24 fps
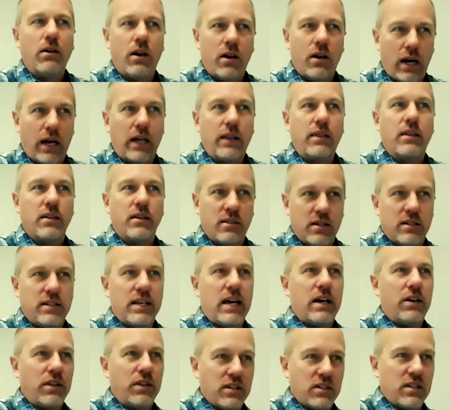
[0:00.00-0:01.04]
all right, this is
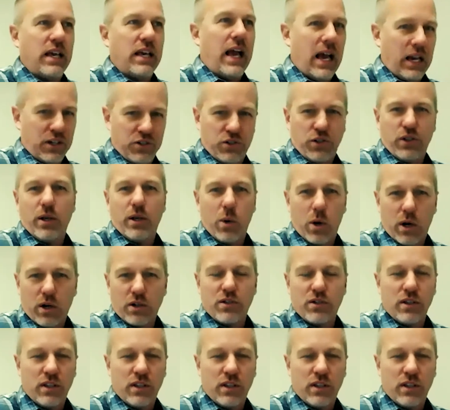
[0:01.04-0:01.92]
how this thing actually works.